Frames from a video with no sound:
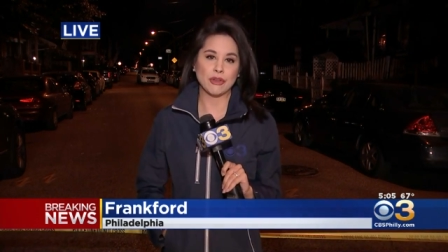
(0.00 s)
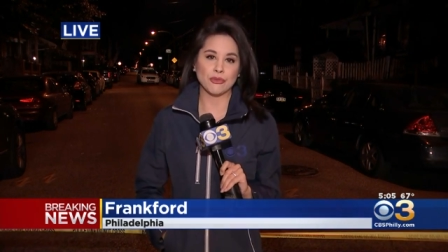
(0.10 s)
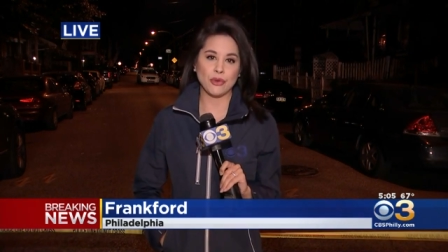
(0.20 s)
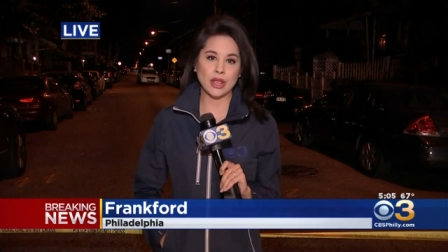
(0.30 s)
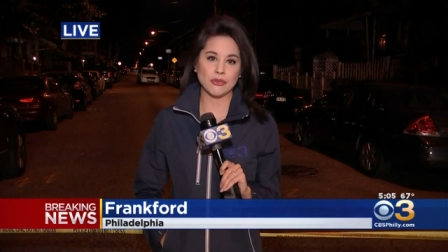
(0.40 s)
in
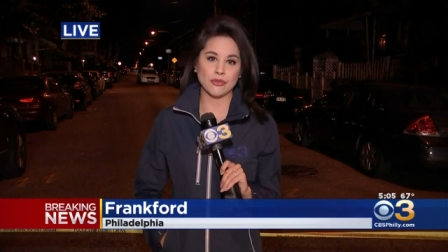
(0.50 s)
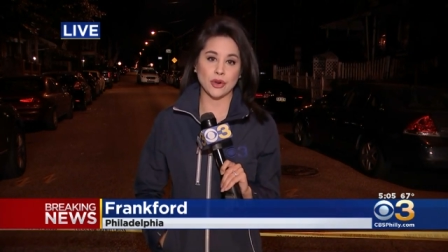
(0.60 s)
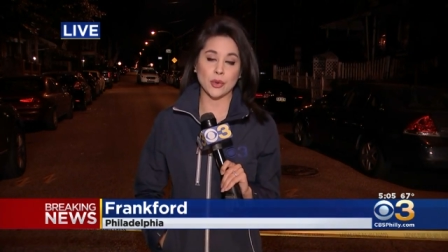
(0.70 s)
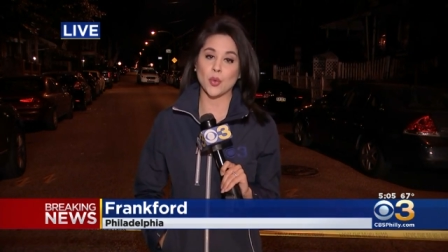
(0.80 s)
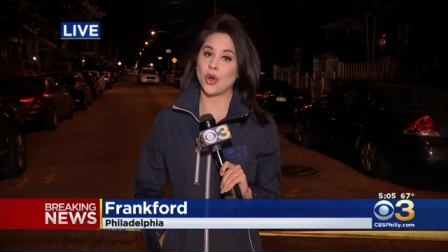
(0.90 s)

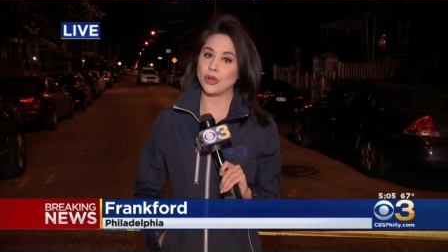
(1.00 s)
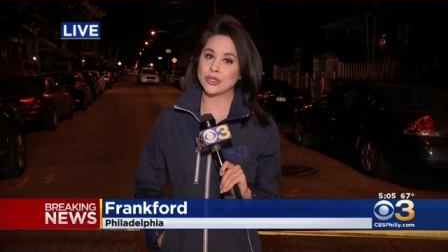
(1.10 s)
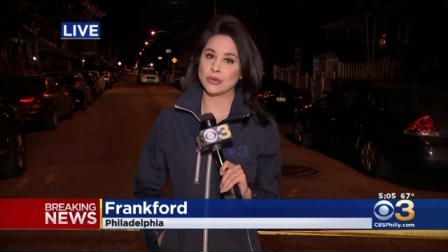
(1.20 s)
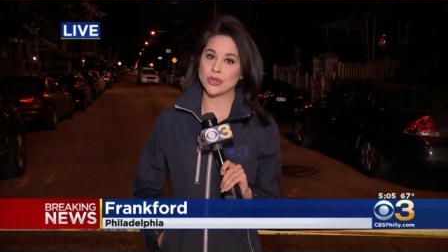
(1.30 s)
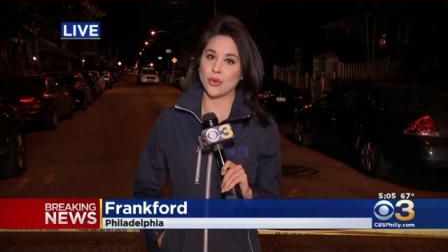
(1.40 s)
Frankford. We're
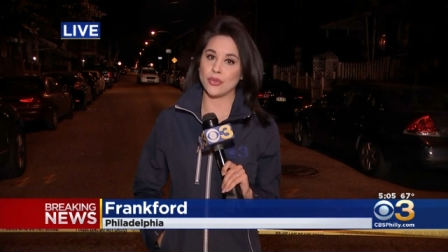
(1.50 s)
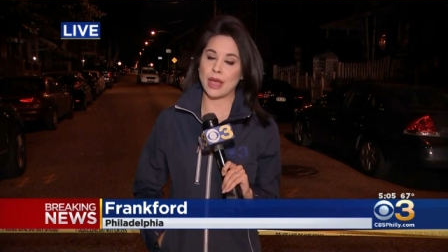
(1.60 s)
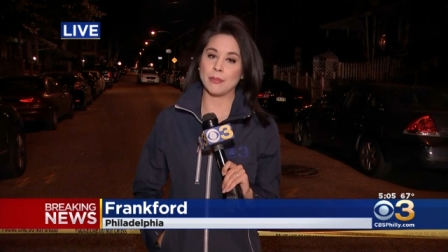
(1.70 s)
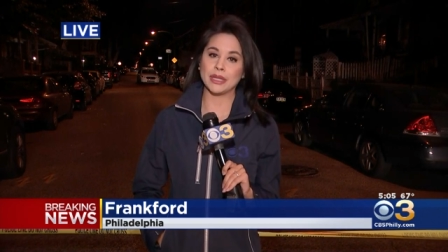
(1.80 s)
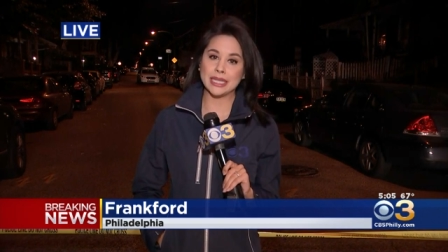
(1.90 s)
also told
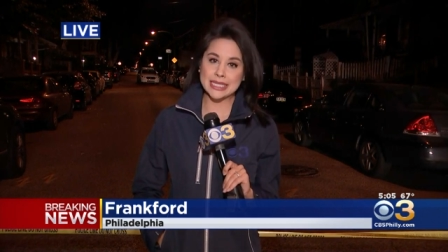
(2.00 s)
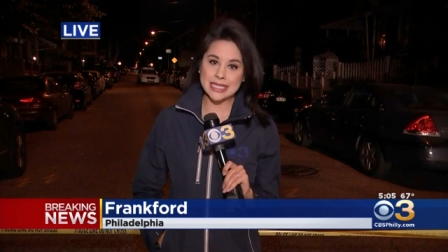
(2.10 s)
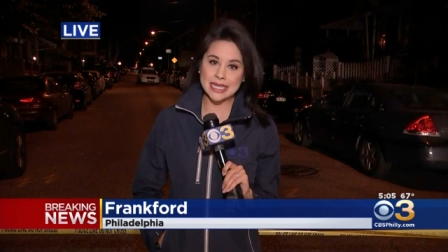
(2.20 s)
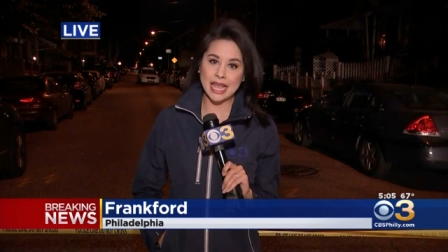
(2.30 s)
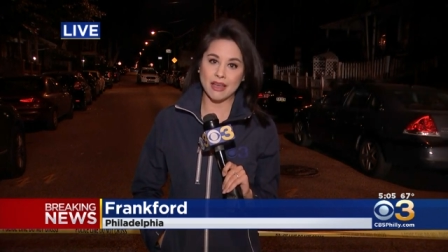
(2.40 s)
that
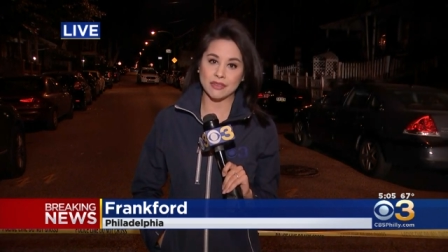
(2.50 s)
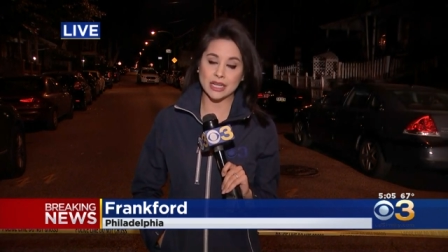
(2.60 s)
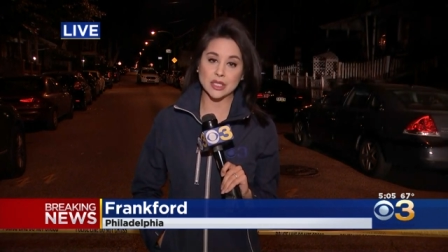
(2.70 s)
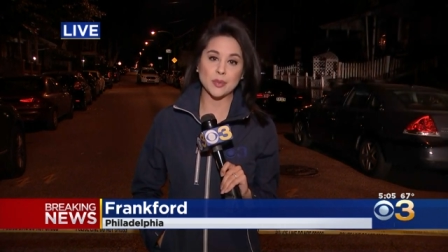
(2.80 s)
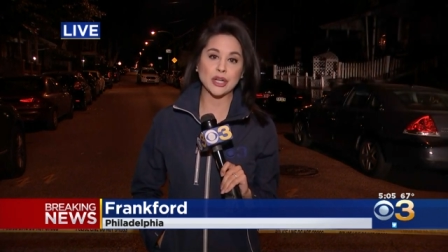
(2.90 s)
ballistic evidence,